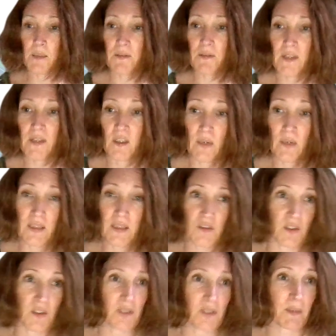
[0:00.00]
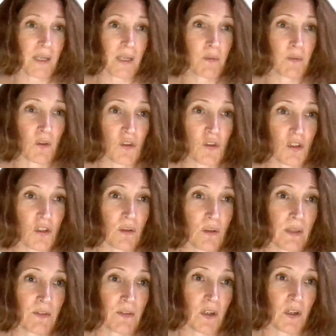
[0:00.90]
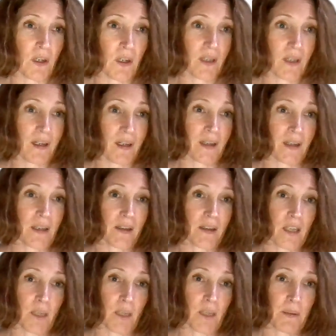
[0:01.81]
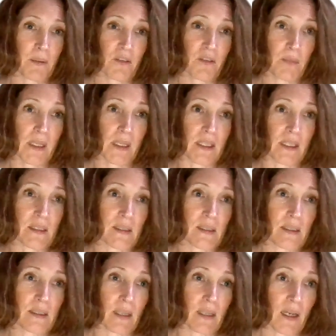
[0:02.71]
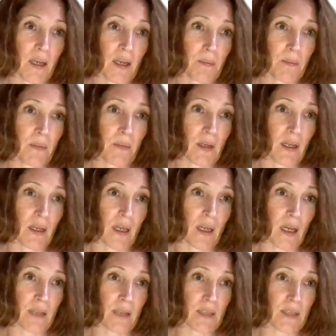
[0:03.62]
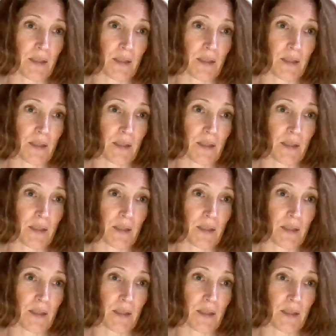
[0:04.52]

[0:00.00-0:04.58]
other questions, but I'm not sure we've got another couple of minutes, as I